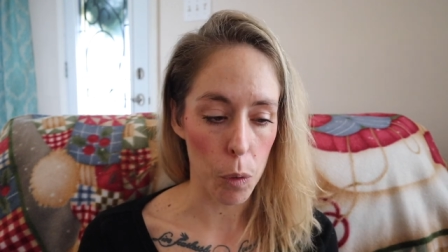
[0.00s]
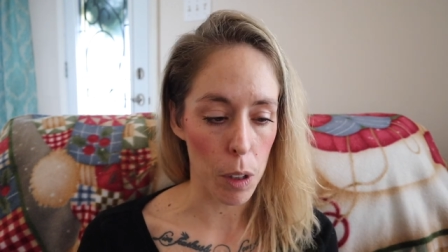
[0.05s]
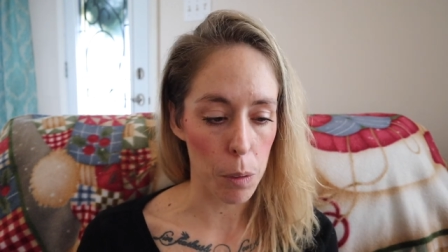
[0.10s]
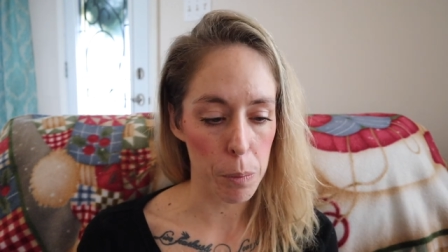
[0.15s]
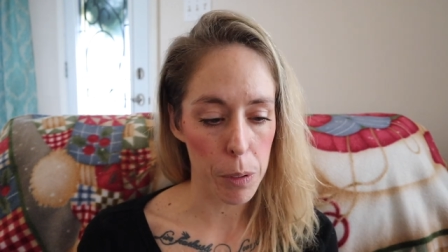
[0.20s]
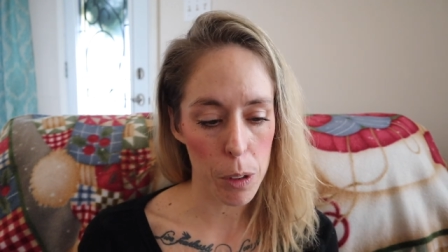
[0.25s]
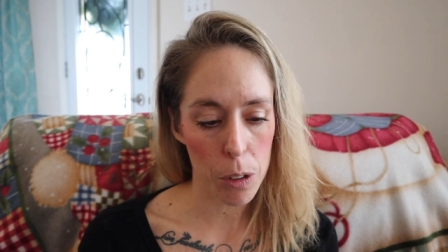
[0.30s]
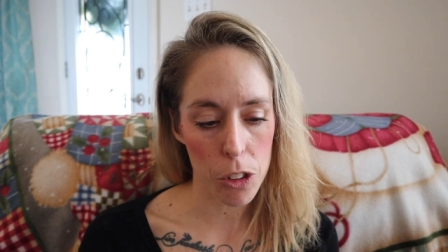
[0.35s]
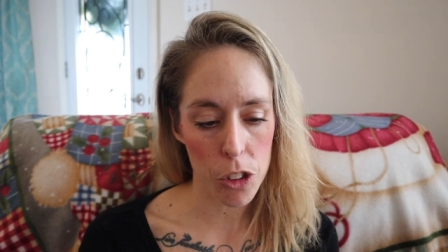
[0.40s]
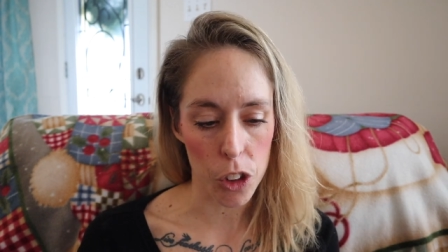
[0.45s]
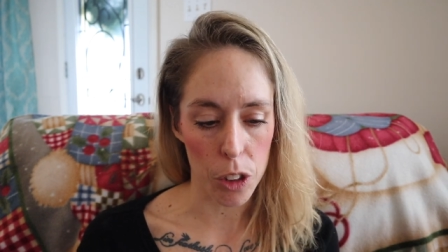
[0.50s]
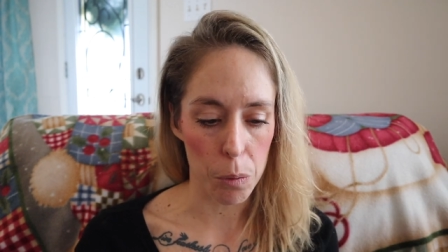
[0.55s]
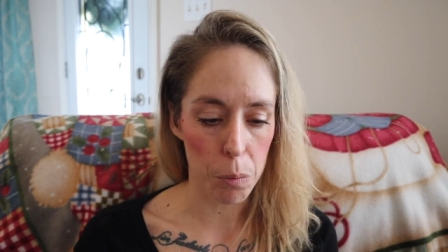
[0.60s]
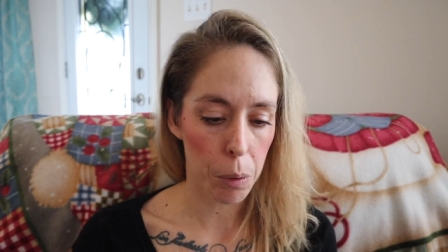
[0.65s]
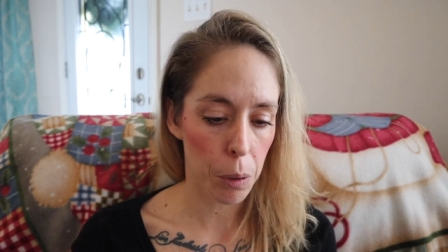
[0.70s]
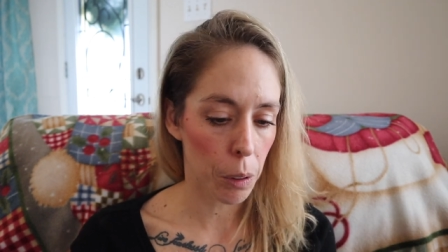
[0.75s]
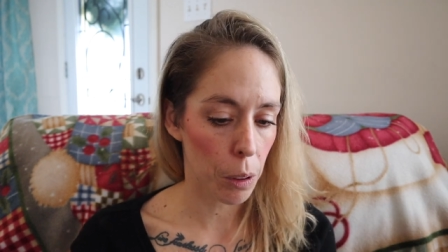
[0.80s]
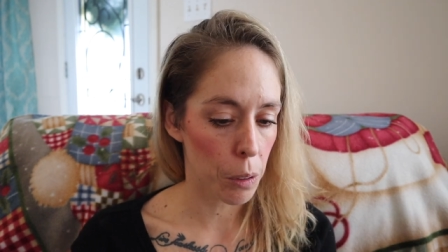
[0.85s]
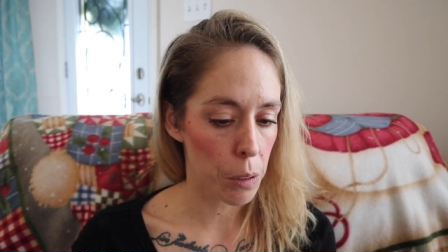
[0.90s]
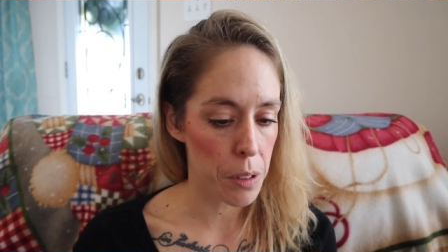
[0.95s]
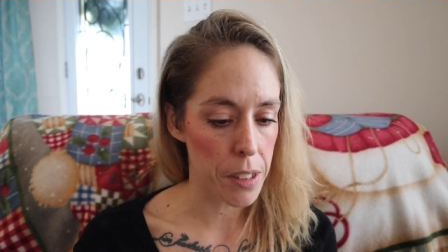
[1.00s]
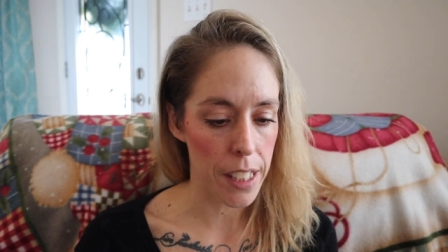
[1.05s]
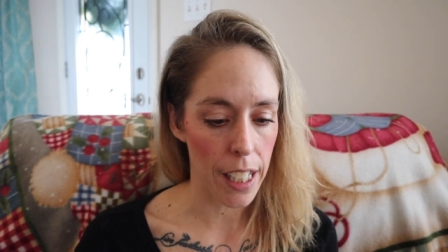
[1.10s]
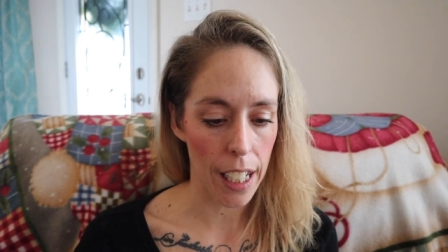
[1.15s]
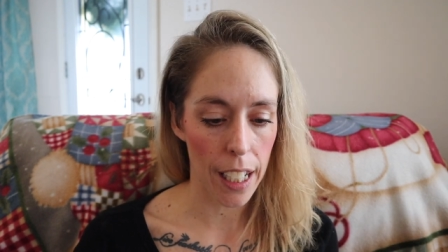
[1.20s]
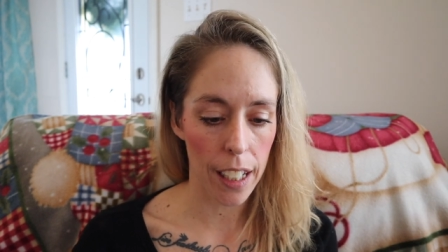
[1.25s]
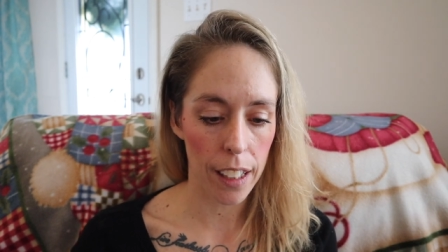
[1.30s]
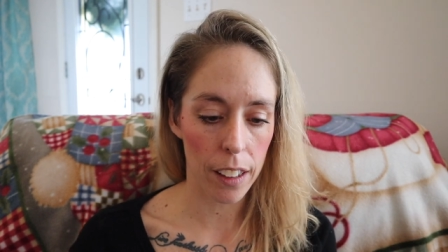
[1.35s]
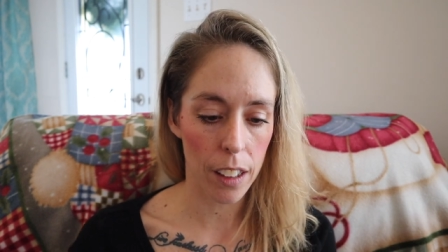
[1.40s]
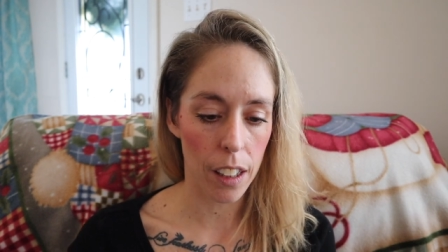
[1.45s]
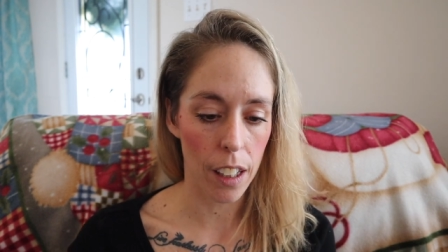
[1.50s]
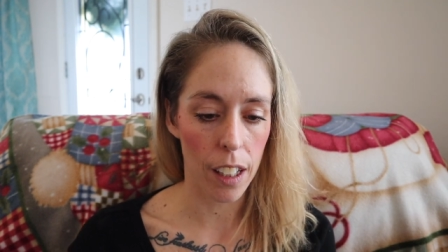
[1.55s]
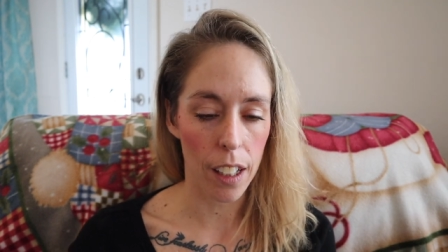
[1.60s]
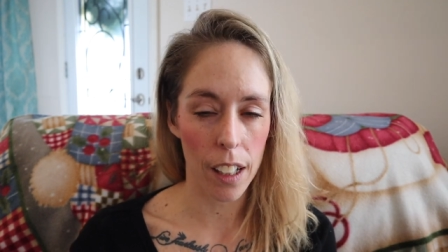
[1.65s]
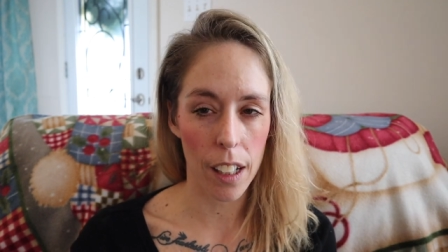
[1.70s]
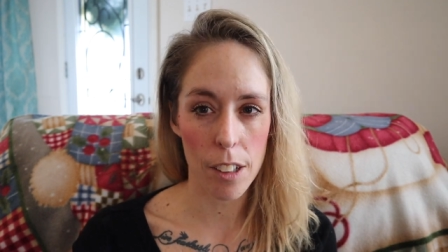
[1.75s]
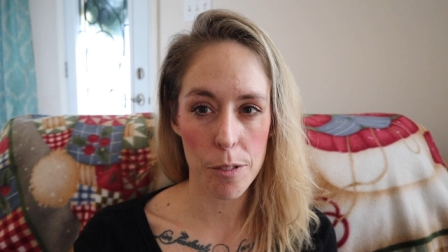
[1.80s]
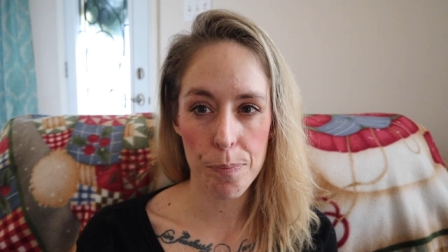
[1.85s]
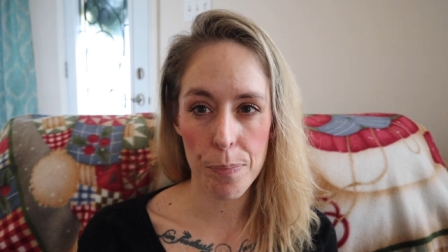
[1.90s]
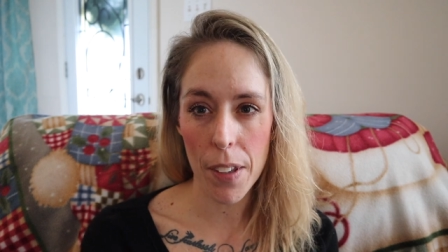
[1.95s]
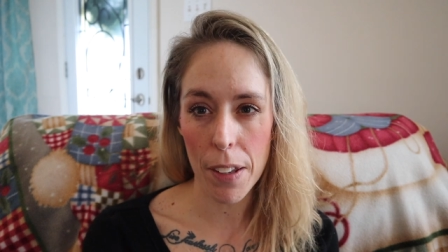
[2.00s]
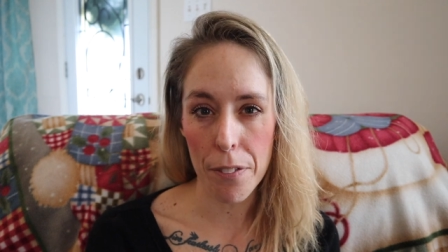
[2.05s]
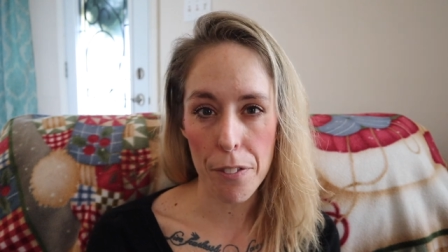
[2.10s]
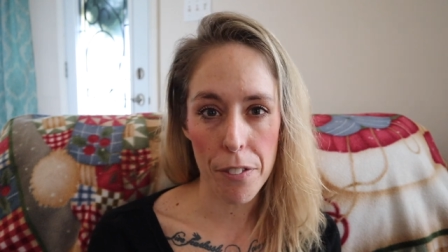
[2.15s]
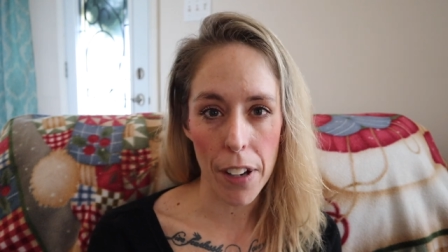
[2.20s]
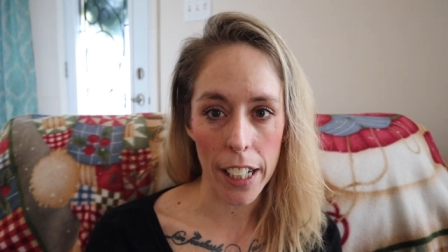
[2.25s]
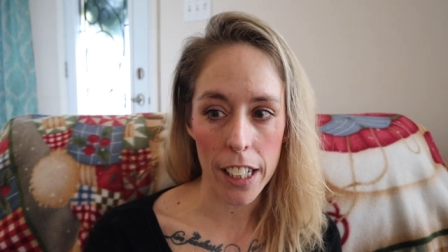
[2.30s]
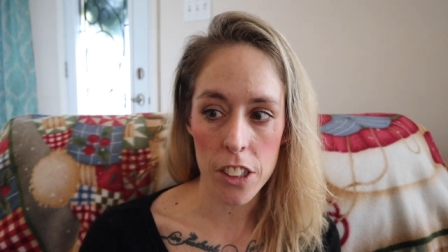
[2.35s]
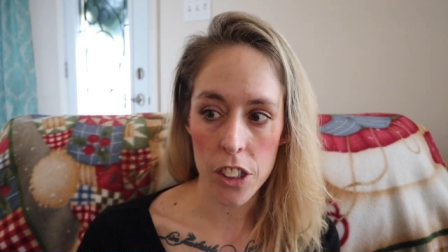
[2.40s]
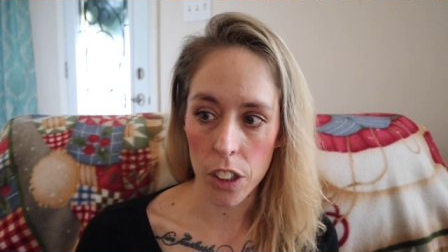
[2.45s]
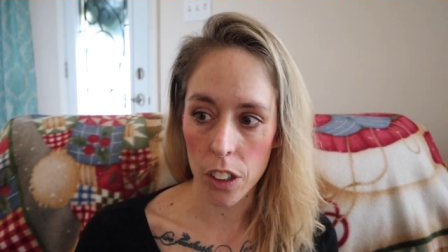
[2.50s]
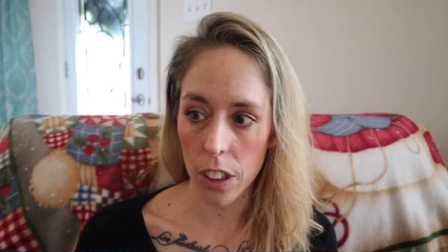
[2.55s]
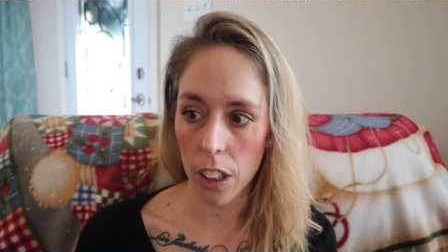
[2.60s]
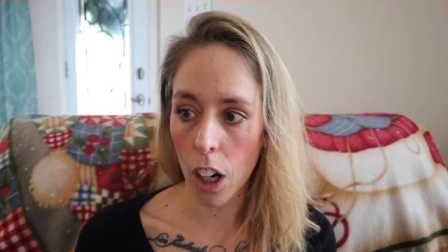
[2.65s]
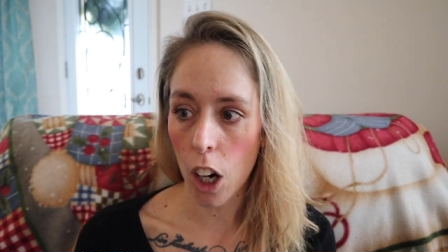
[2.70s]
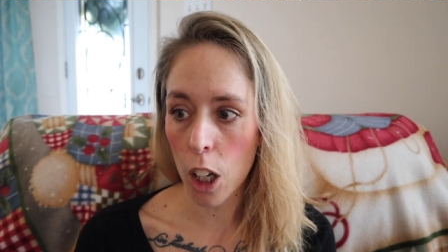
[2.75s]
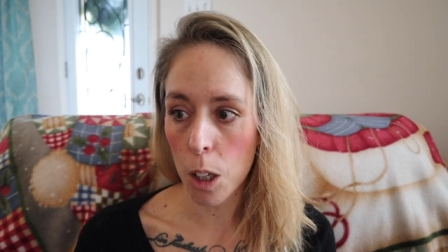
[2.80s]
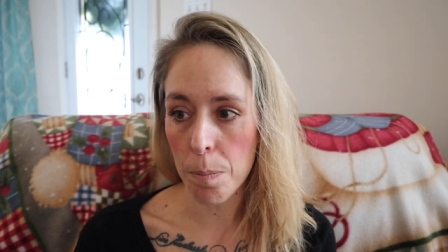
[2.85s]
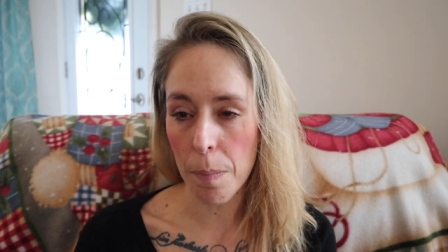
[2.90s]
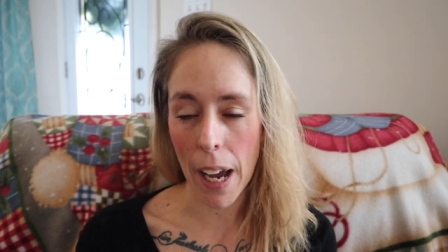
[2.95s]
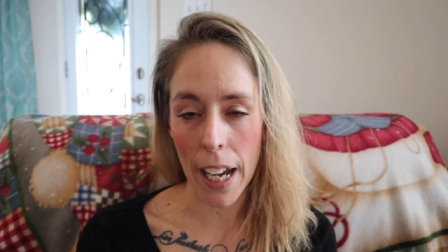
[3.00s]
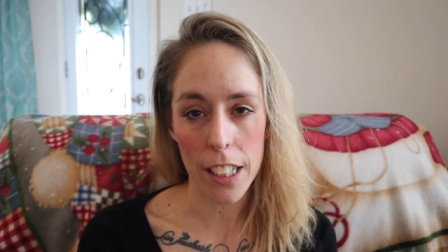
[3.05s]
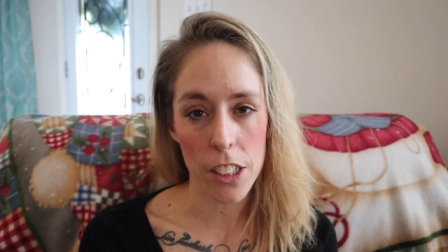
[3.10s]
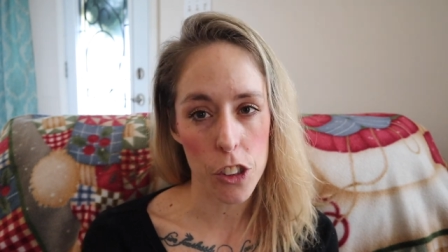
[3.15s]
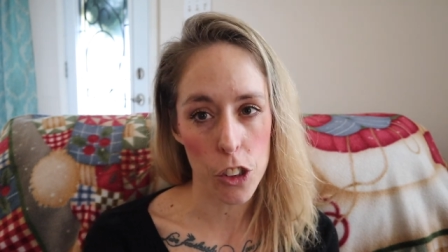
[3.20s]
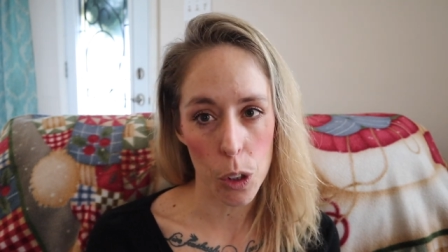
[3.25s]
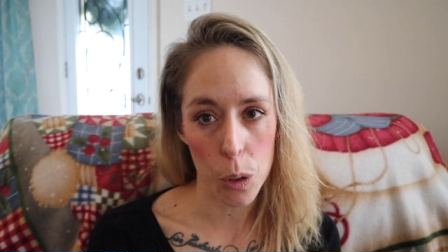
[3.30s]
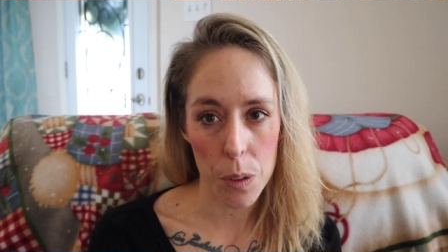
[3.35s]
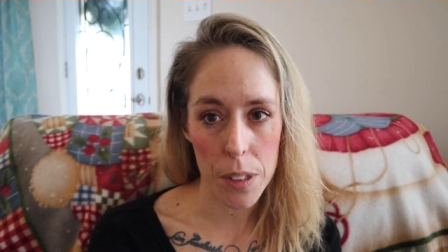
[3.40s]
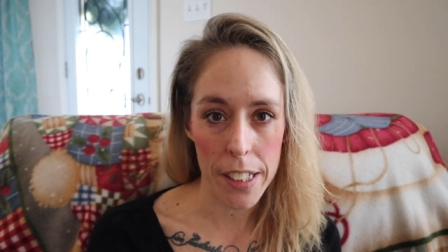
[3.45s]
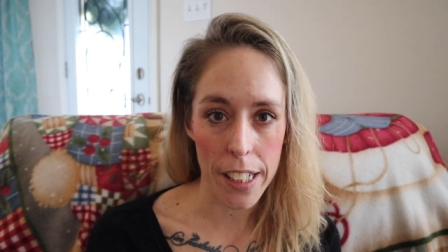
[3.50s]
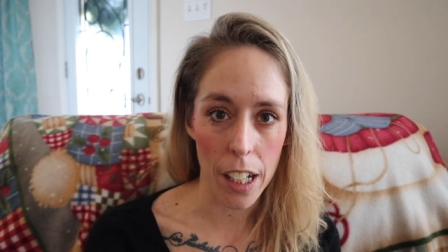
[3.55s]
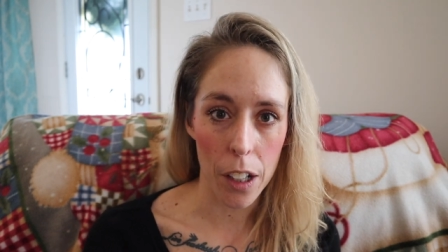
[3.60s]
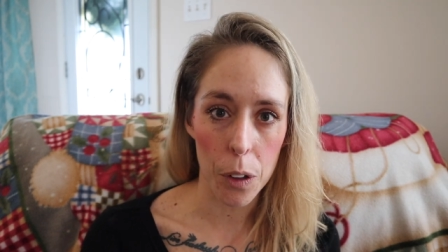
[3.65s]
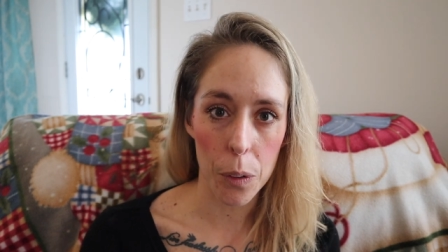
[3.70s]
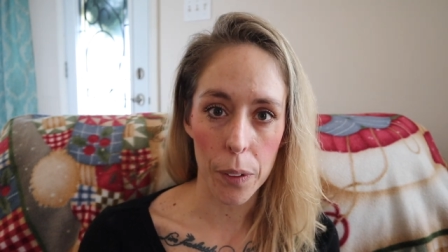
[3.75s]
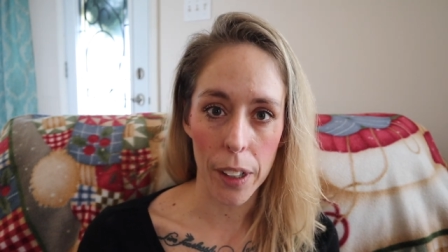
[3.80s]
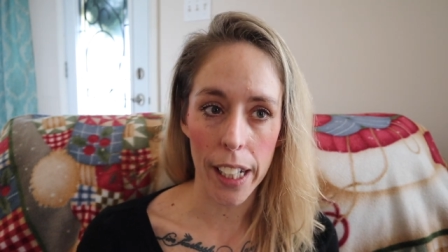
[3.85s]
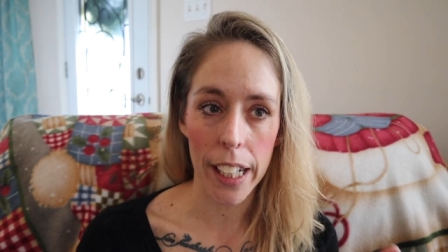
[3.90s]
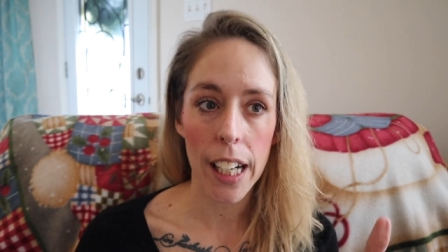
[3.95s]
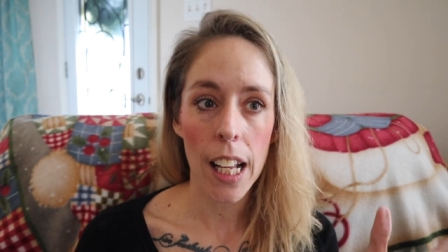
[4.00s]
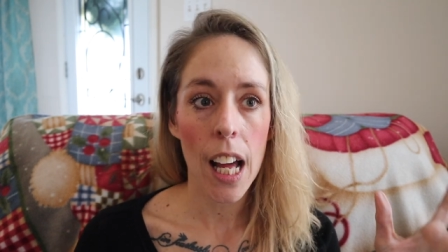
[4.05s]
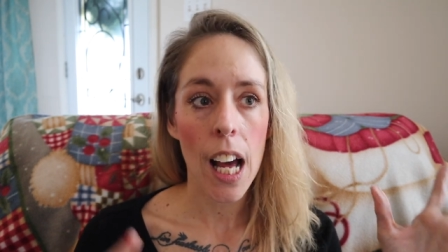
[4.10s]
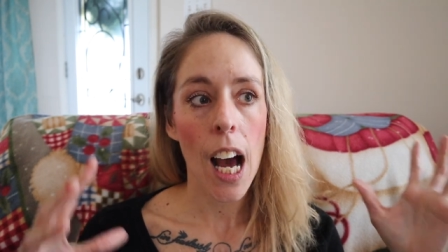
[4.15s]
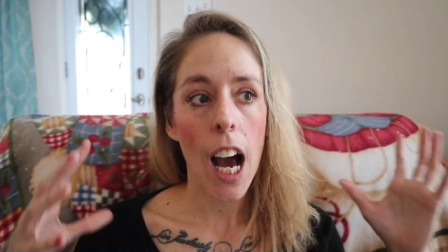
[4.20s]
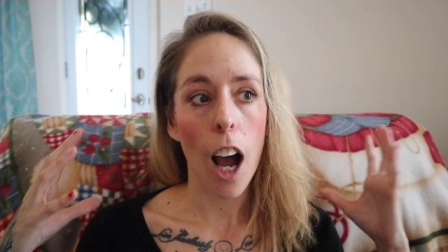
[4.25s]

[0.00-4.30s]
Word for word: Well, Wellbutrin, Prozac, uh, Effexor, all max dosed out, right?